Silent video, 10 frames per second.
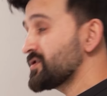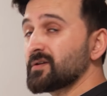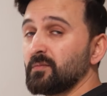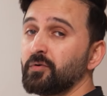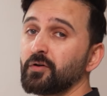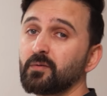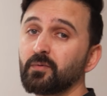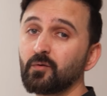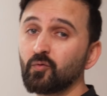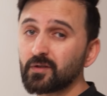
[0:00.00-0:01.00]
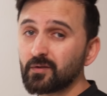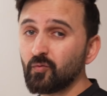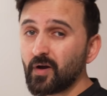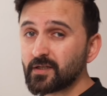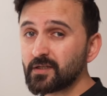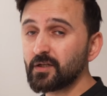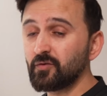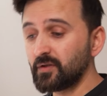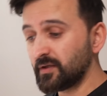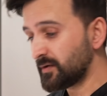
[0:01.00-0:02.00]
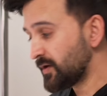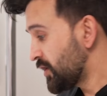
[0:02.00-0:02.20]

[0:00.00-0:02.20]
is compatible with YC Onion